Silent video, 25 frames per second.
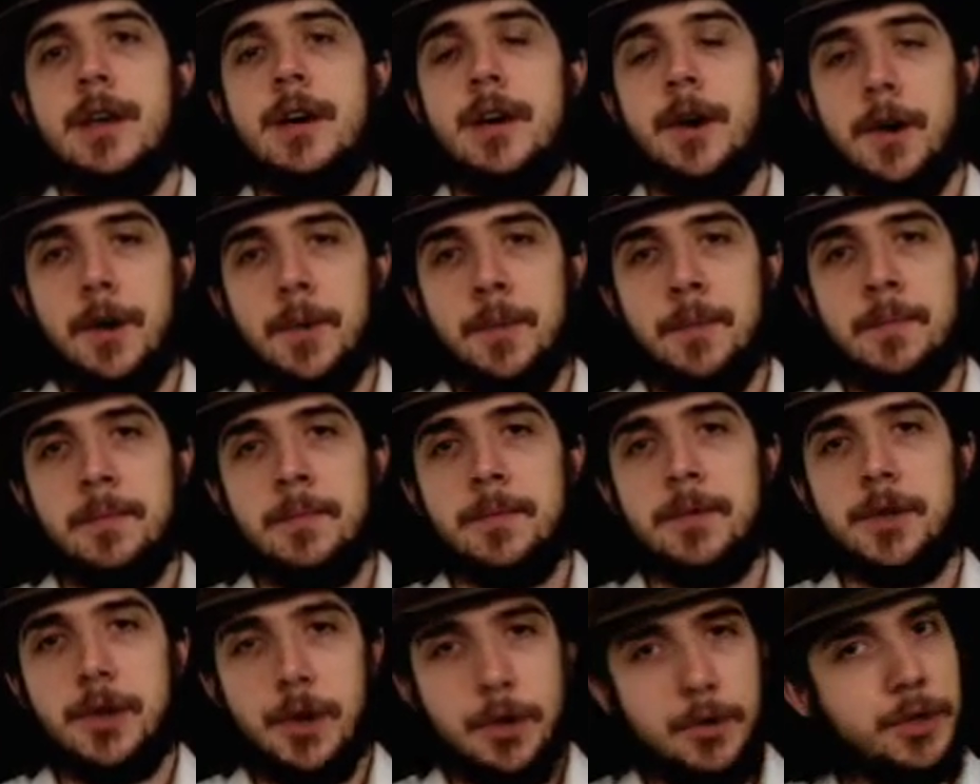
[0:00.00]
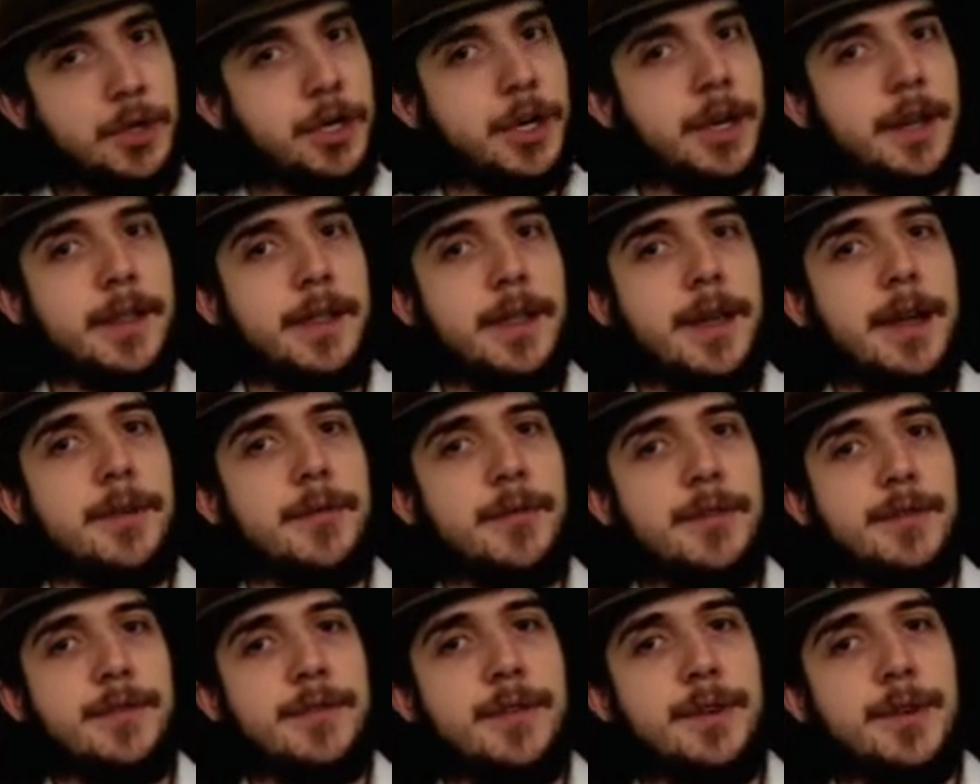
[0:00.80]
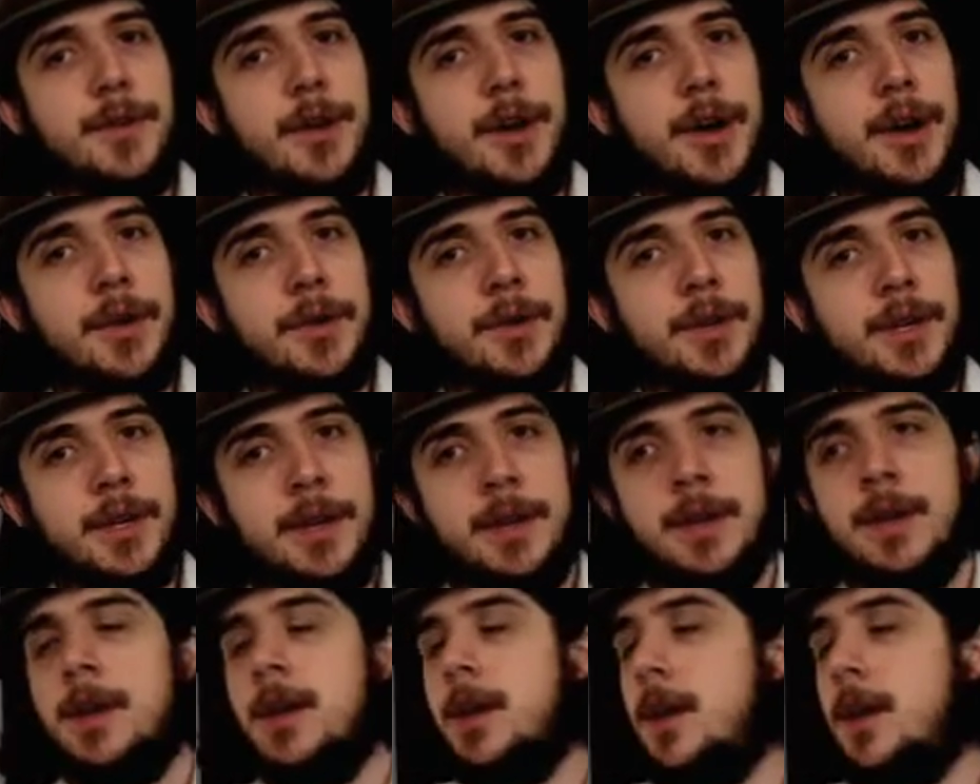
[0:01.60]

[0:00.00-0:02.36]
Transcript: Go check that review out.